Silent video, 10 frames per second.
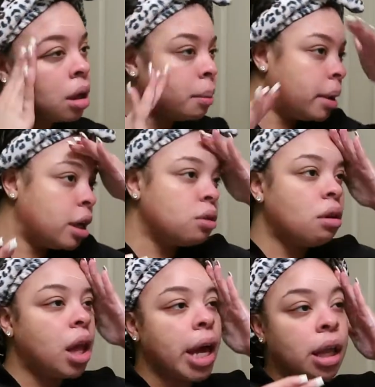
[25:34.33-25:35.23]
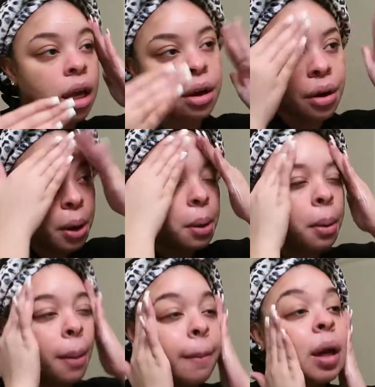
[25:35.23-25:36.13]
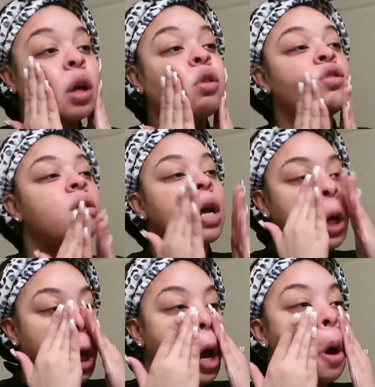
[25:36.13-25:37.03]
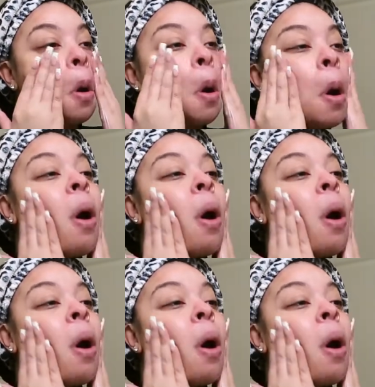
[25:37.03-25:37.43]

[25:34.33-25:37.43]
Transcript: but I do a light layer. But I also like to go